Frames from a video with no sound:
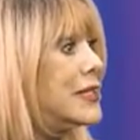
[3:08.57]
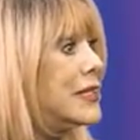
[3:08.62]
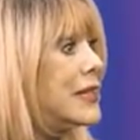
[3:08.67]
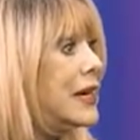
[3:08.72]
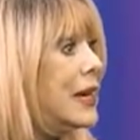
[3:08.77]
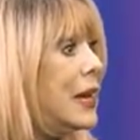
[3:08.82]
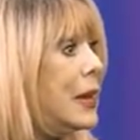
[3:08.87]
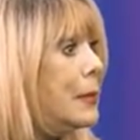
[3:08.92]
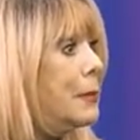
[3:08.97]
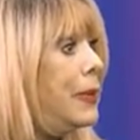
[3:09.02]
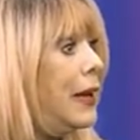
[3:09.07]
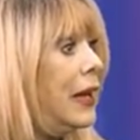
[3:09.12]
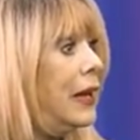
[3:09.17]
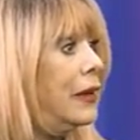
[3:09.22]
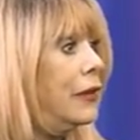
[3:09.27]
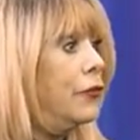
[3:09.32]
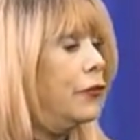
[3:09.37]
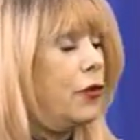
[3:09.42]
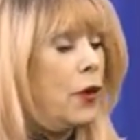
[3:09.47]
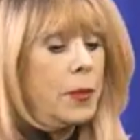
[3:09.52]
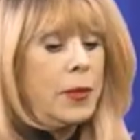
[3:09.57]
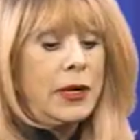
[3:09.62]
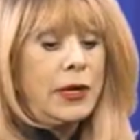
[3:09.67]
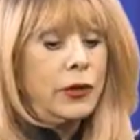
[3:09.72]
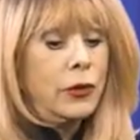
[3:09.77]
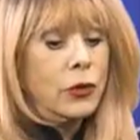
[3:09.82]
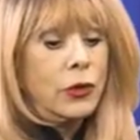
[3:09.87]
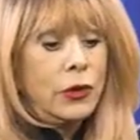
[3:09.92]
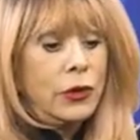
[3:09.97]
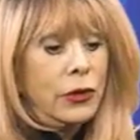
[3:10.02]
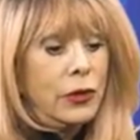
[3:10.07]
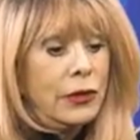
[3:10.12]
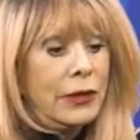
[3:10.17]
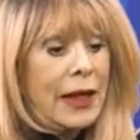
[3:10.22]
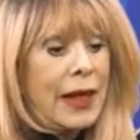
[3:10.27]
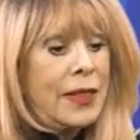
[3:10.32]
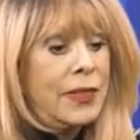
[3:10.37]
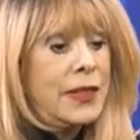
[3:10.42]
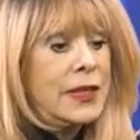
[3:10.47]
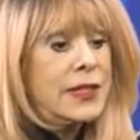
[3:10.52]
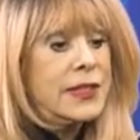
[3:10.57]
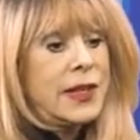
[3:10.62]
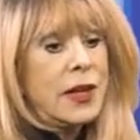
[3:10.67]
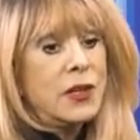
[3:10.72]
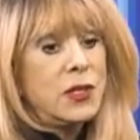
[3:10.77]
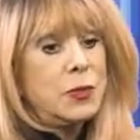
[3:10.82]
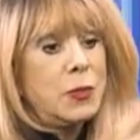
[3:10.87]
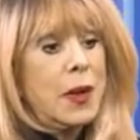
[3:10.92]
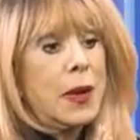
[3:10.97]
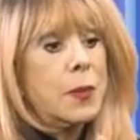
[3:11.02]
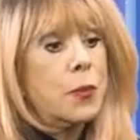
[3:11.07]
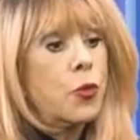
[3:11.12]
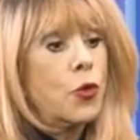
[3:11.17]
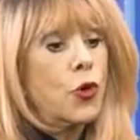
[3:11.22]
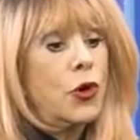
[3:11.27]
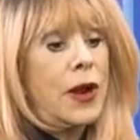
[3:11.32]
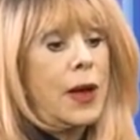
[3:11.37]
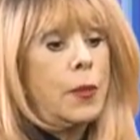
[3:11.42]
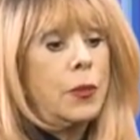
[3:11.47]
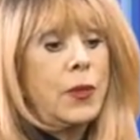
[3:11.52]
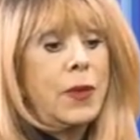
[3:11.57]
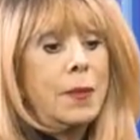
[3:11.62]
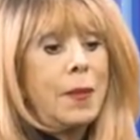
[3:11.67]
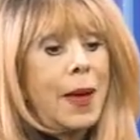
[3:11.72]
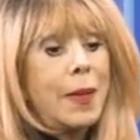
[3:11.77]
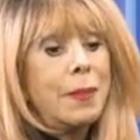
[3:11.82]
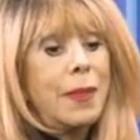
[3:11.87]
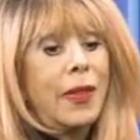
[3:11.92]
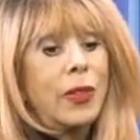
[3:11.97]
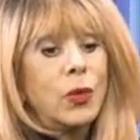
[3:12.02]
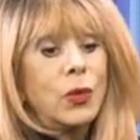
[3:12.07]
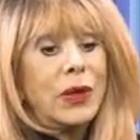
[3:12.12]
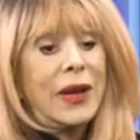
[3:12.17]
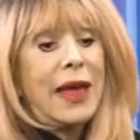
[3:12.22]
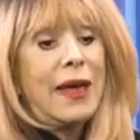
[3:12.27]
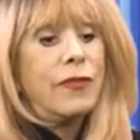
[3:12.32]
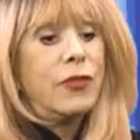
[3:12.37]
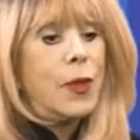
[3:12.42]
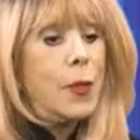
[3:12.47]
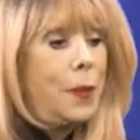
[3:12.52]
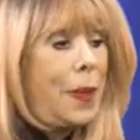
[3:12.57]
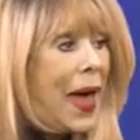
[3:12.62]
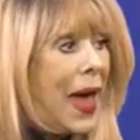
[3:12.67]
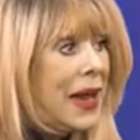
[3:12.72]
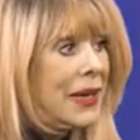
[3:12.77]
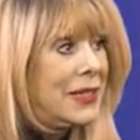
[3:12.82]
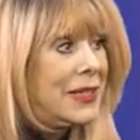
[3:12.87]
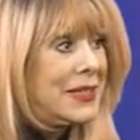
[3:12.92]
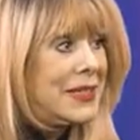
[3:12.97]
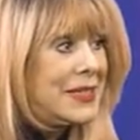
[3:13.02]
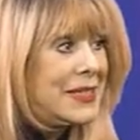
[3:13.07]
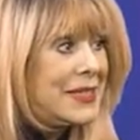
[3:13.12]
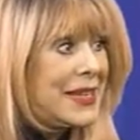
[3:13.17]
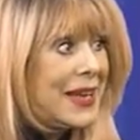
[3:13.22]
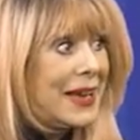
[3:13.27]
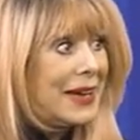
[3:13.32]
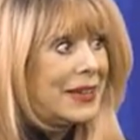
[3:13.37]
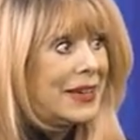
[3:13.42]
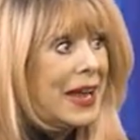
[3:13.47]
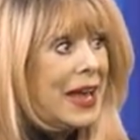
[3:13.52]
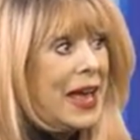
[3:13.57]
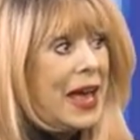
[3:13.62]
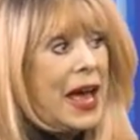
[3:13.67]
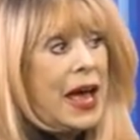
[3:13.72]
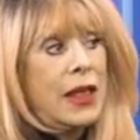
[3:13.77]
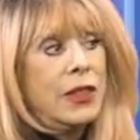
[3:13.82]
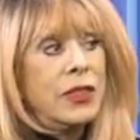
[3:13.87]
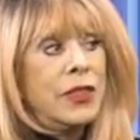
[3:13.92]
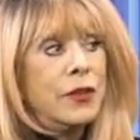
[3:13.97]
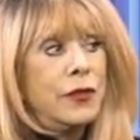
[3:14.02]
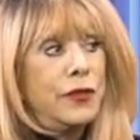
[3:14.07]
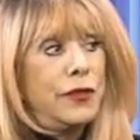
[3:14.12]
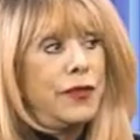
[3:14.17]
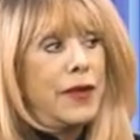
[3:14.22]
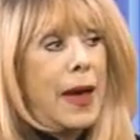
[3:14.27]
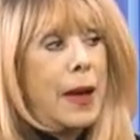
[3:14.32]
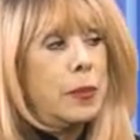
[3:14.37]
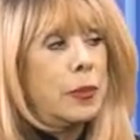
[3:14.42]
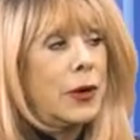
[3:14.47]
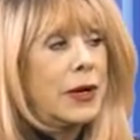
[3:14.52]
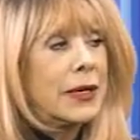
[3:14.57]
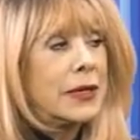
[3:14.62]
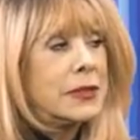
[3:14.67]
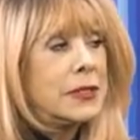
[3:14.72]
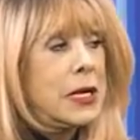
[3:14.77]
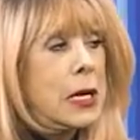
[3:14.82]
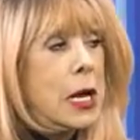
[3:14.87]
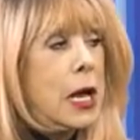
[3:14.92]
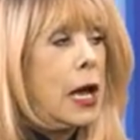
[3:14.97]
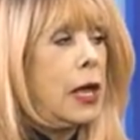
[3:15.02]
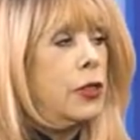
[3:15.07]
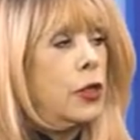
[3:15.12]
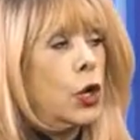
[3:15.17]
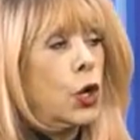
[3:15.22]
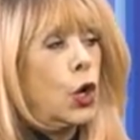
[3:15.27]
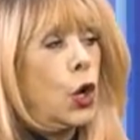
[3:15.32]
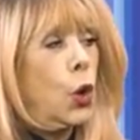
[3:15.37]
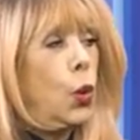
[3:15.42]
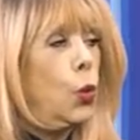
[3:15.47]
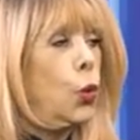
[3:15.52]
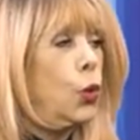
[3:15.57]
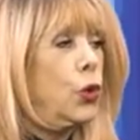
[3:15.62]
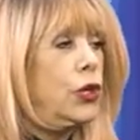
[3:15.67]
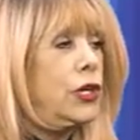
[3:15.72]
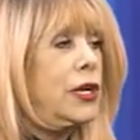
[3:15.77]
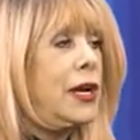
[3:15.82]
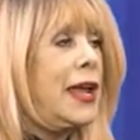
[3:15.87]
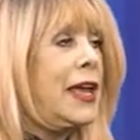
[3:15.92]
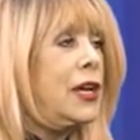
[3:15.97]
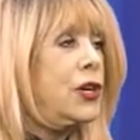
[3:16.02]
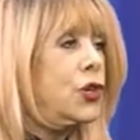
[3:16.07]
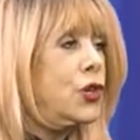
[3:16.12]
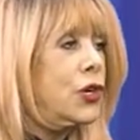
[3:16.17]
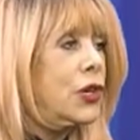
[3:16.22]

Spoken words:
But from a little girl like this, I was being brought up where my mother would have the patterns out and the fabrics and the coordination.